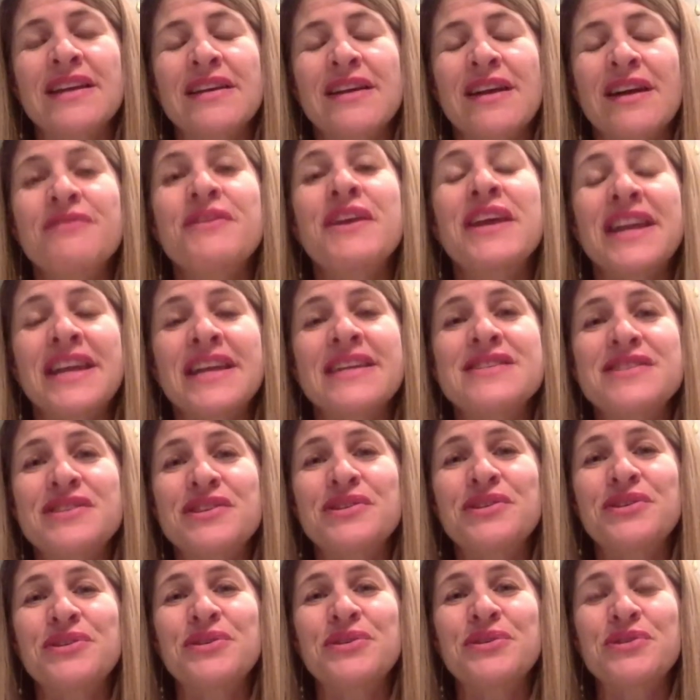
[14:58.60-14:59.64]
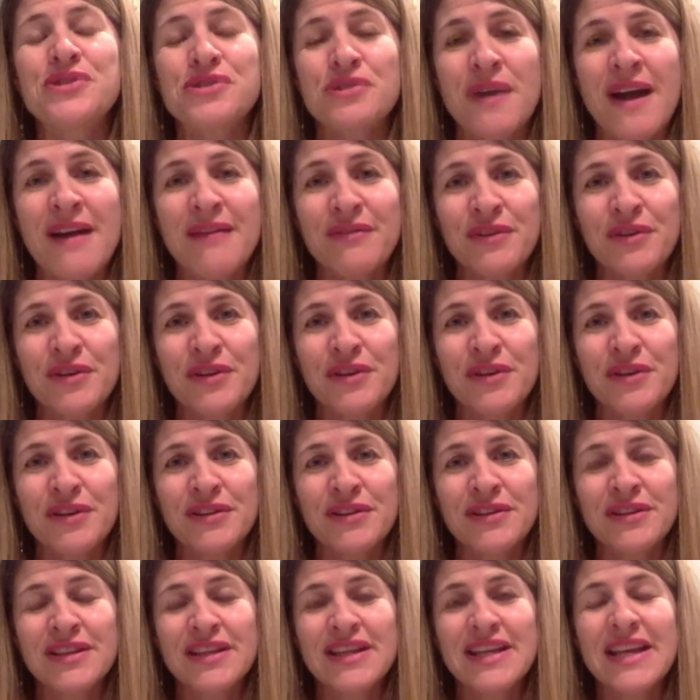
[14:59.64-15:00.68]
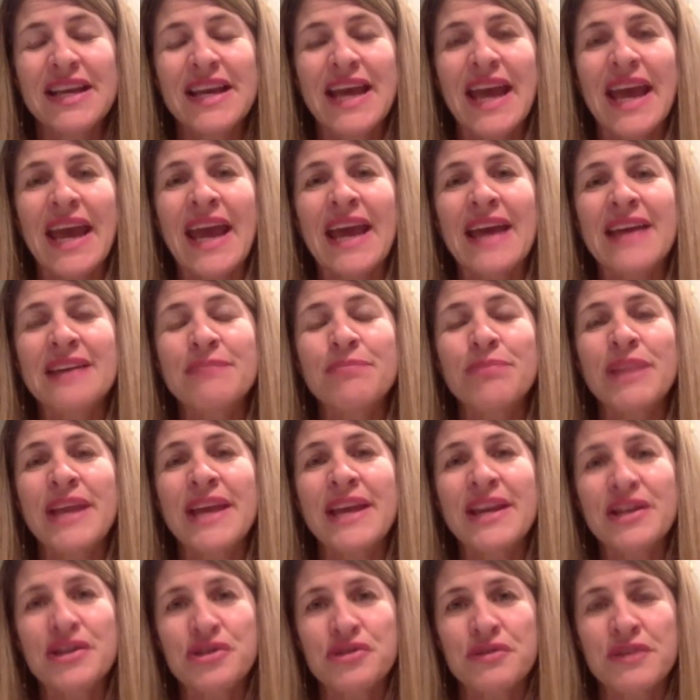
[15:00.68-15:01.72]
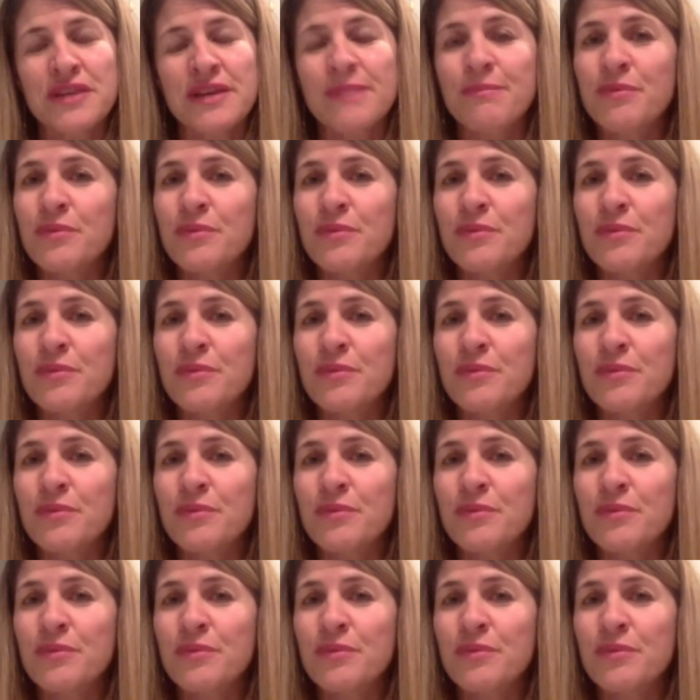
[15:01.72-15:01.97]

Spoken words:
getting to travel and plan a trip